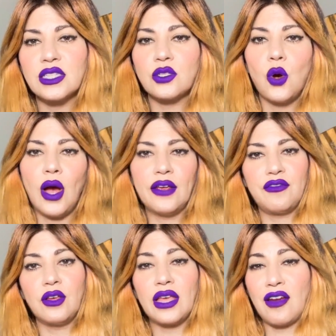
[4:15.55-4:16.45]
So I
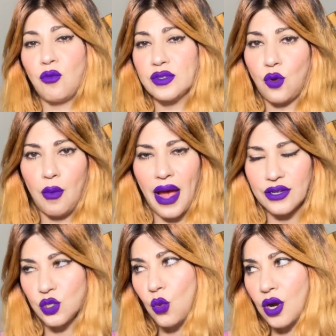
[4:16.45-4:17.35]
feel like everyone's going back
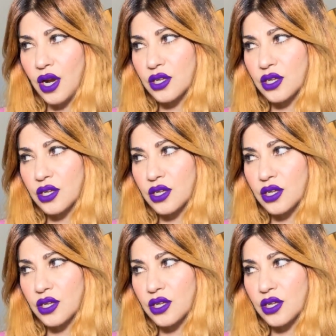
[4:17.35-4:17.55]
to work.